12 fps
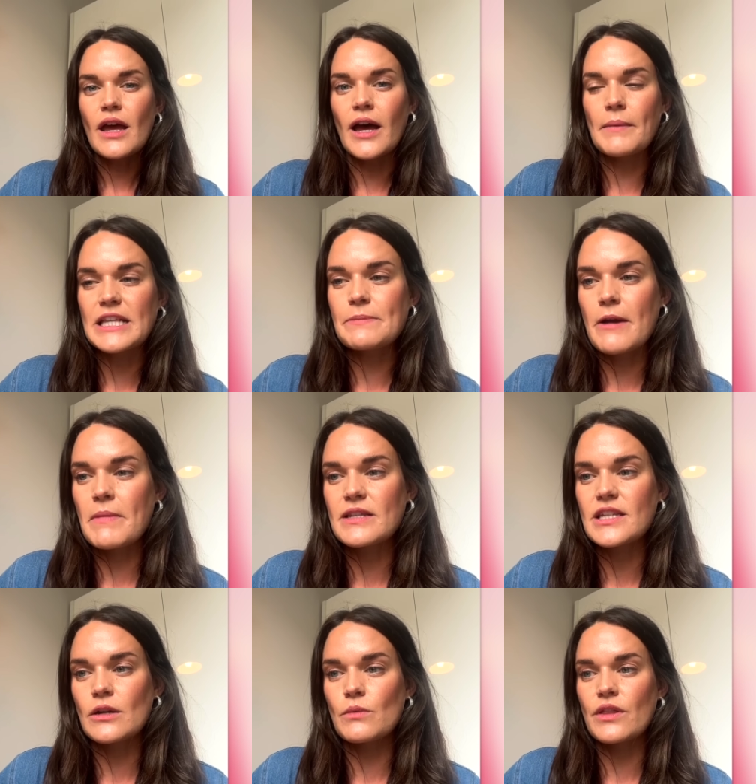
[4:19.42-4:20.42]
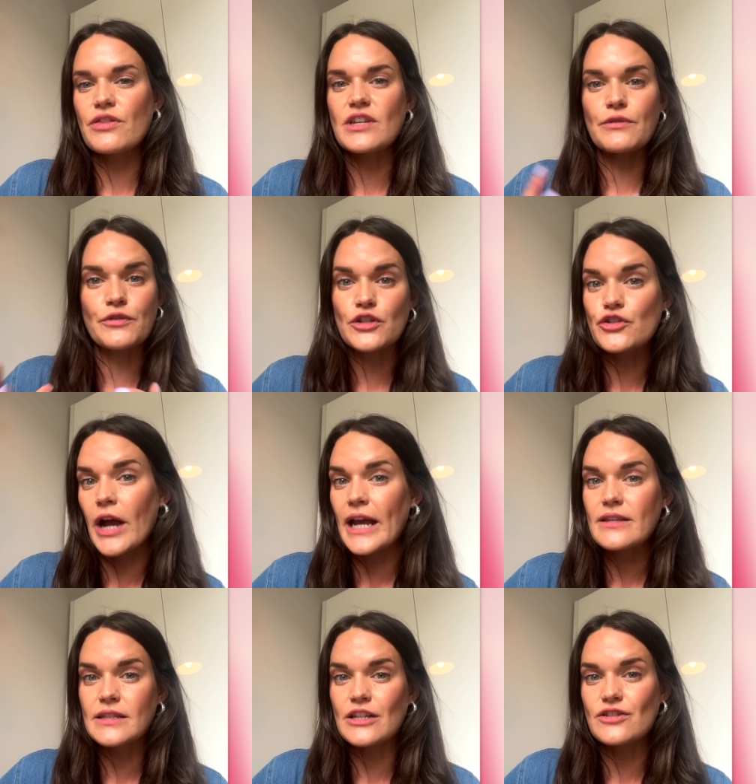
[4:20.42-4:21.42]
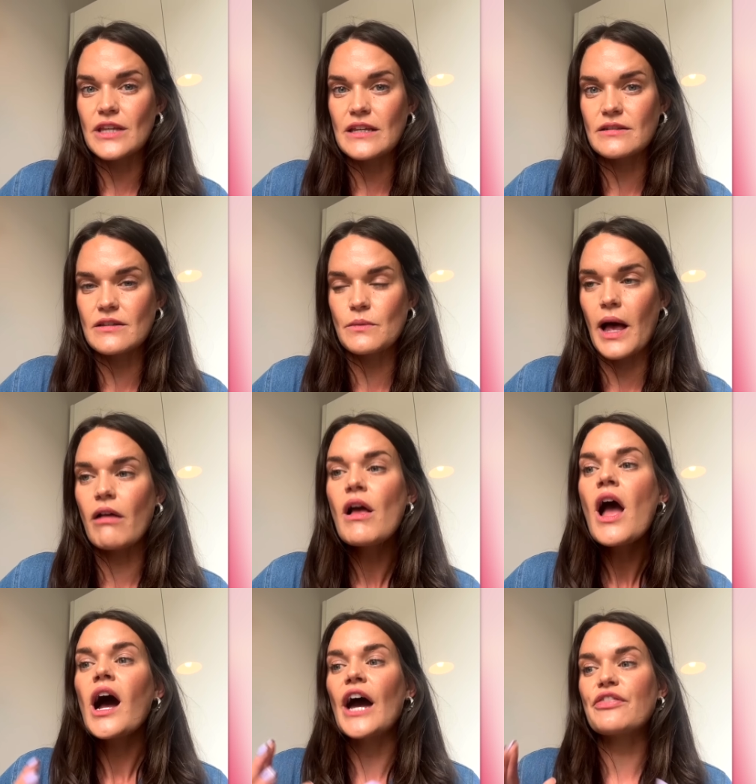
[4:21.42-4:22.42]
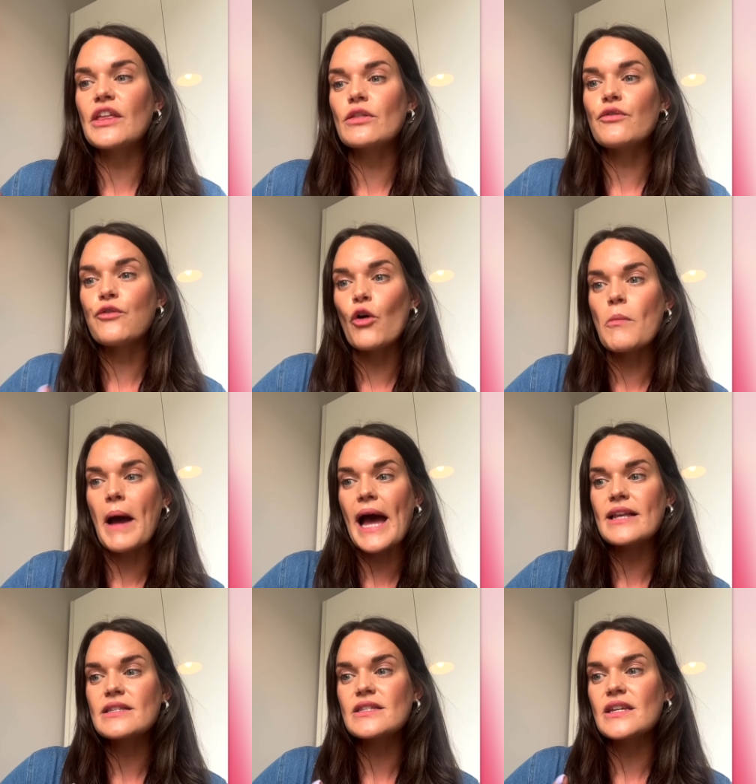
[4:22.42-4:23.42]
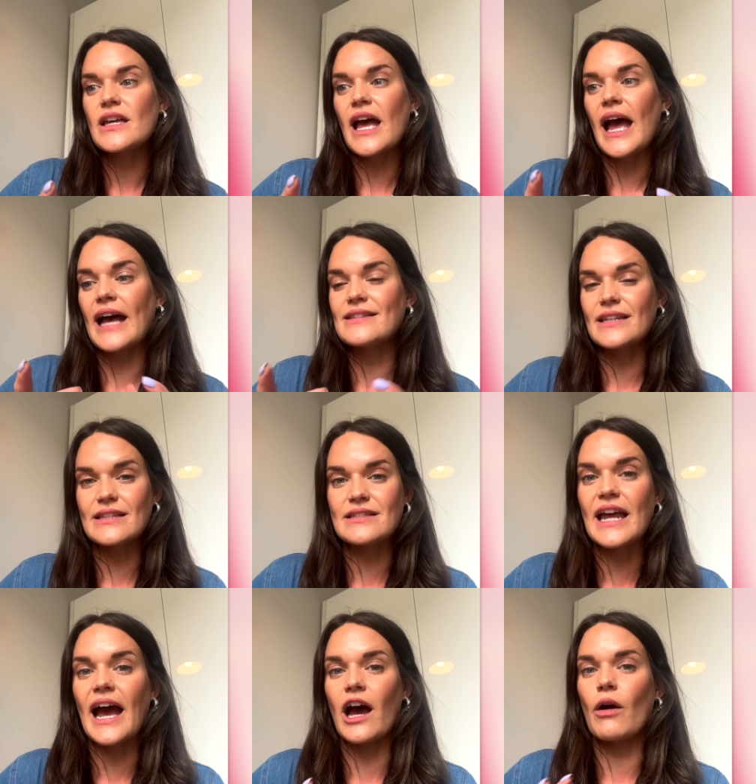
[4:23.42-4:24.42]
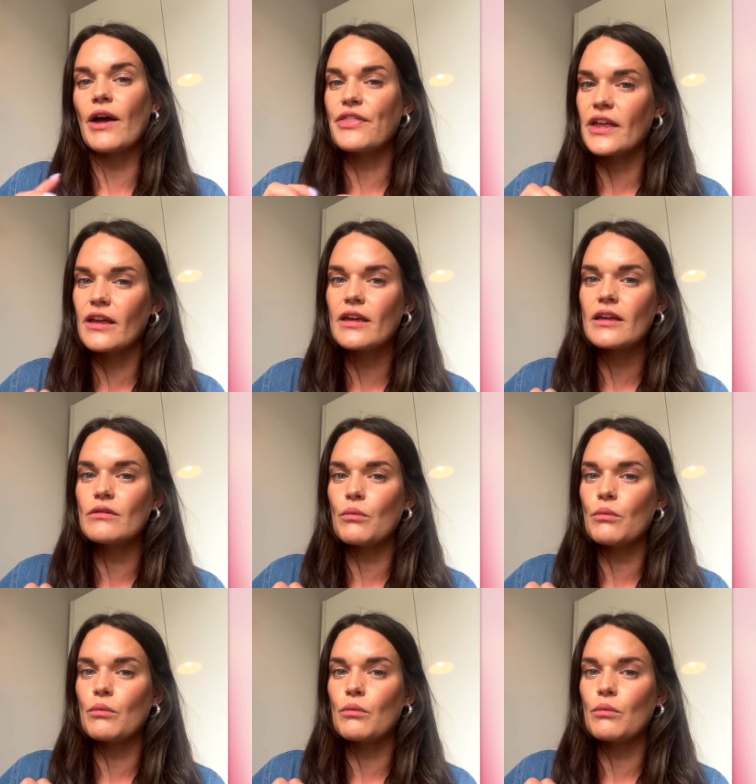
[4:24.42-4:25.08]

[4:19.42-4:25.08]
um, experimenting with different tracks each season as well. I think the format as it is now, I think